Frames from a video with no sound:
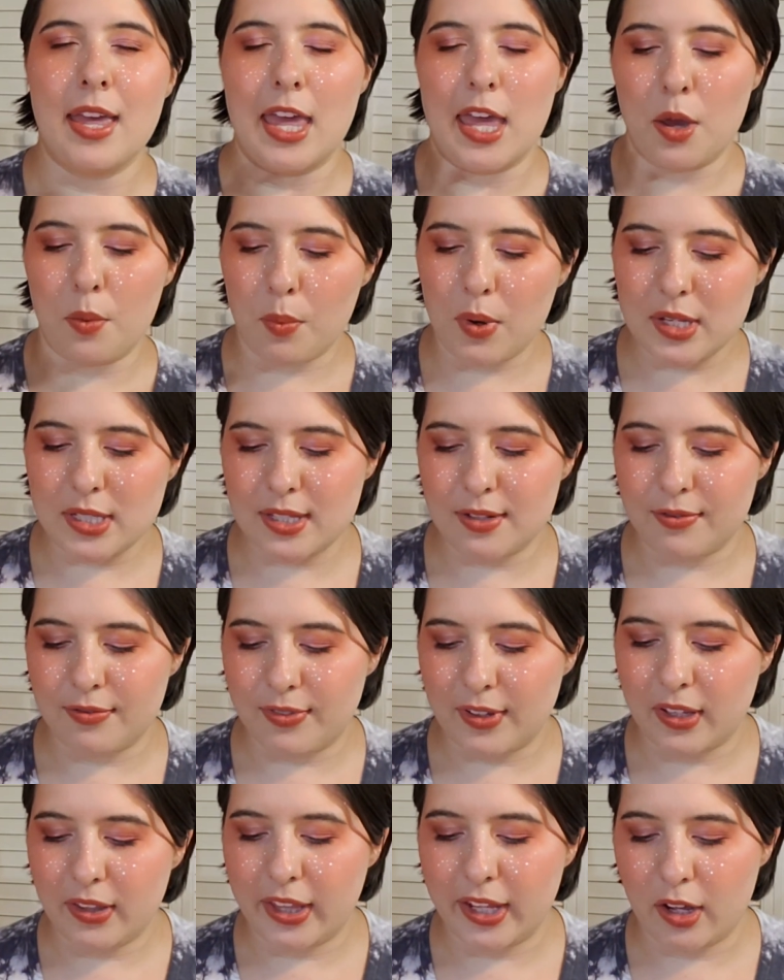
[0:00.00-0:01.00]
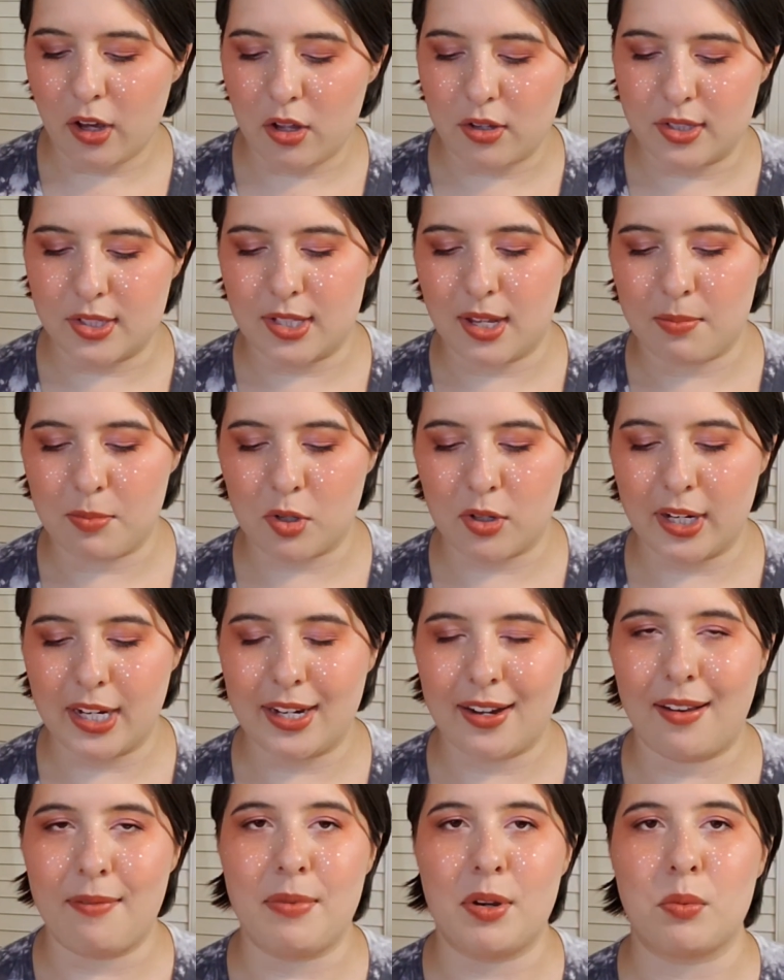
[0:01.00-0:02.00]
it wasn't feeling all summery,
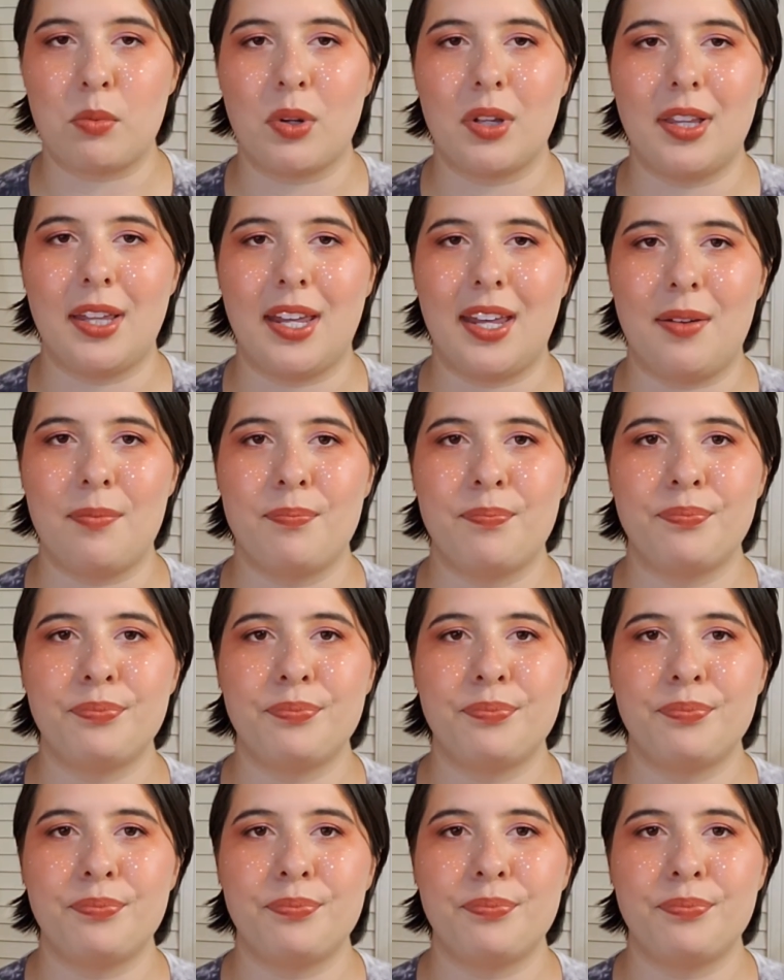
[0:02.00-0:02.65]
and I've been really